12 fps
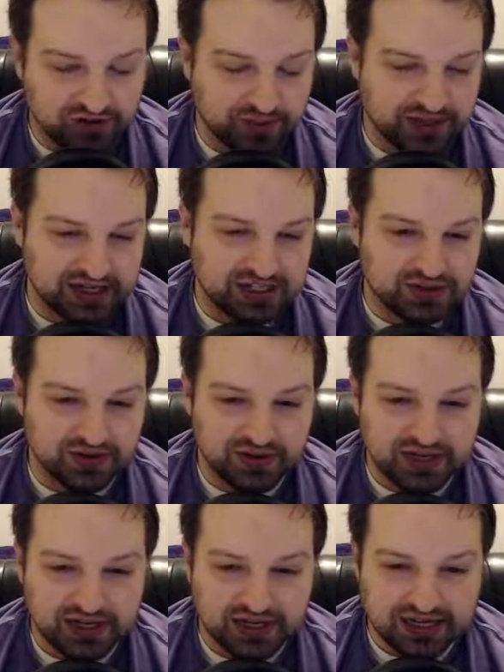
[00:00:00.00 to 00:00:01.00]
So,
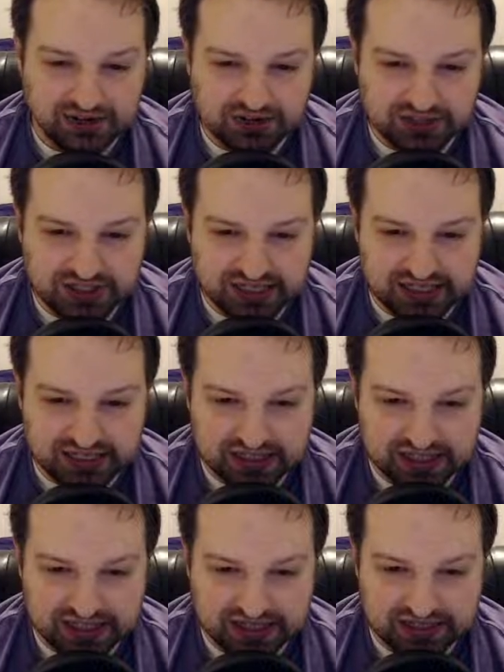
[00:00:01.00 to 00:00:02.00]

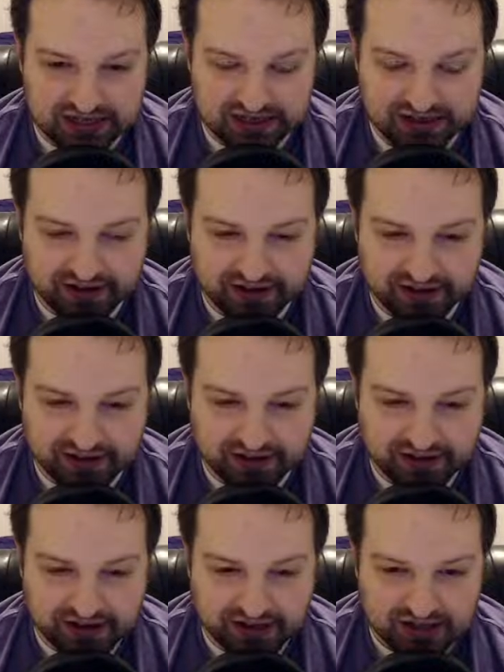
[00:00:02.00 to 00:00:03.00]
interestingly,
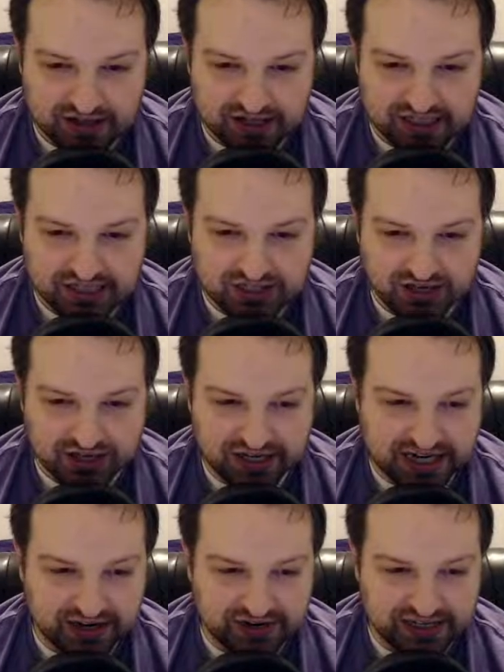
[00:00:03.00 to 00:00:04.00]
it's not a
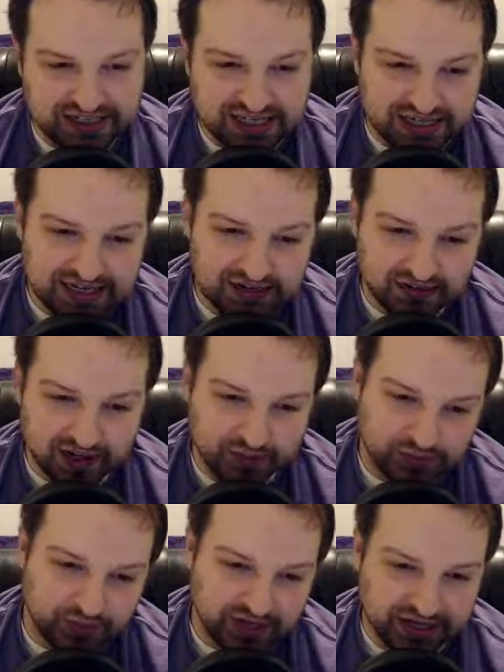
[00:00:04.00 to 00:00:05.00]
guaranteed
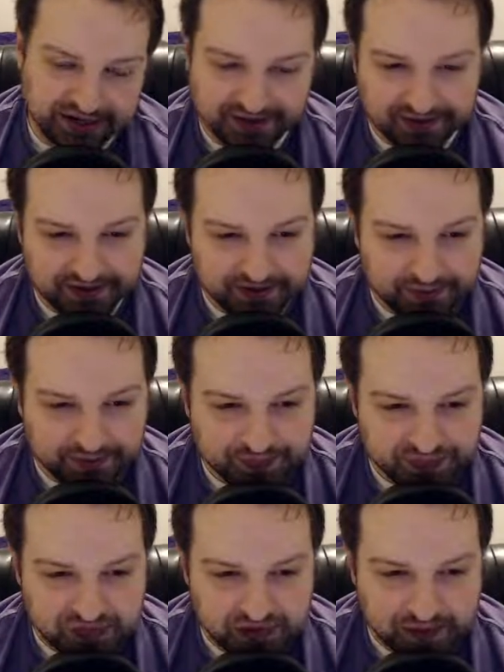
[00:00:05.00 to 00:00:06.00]
interrupt, but
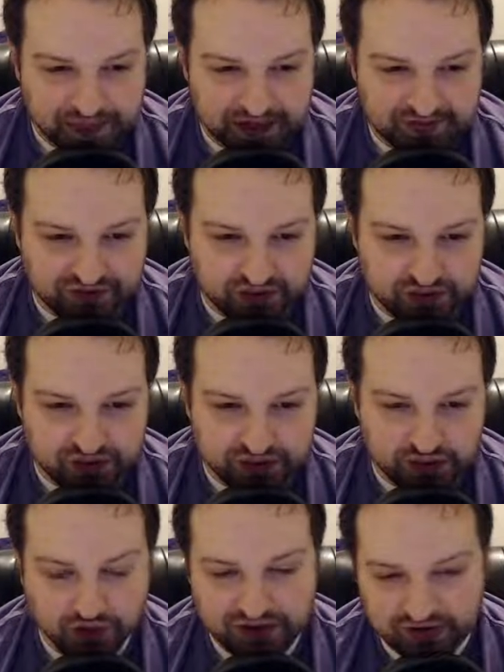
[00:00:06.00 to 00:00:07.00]
if you're
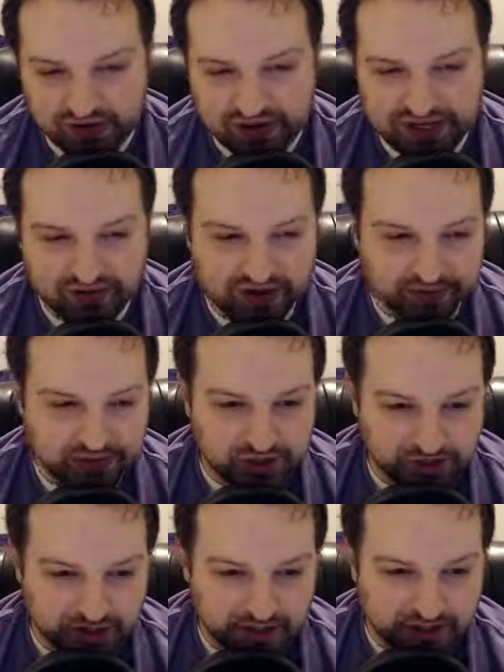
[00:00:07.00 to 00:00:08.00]
going for an interrupt, you
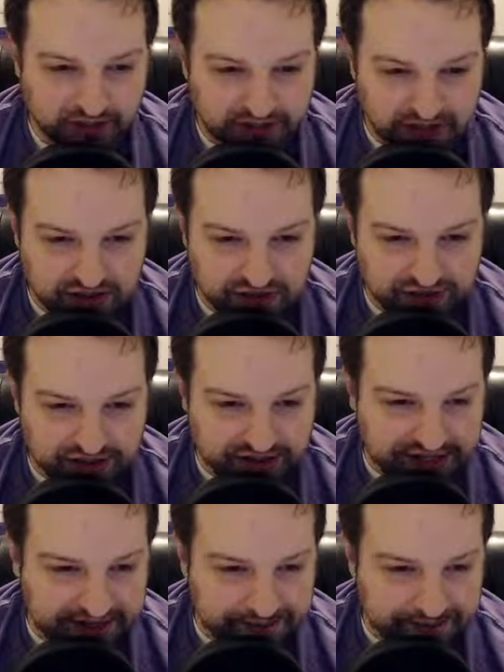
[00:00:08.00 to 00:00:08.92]
probably want to use Flurry.